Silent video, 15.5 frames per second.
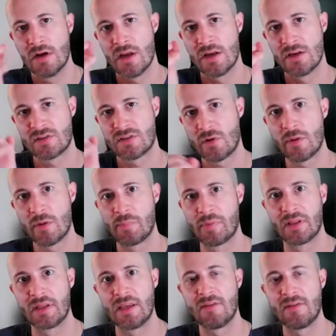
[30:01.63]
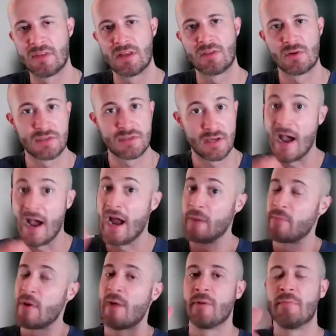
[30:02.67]
Is there a belief that there's a high
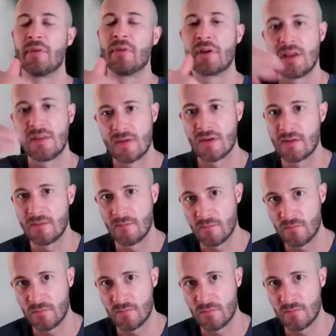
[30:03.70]
probability that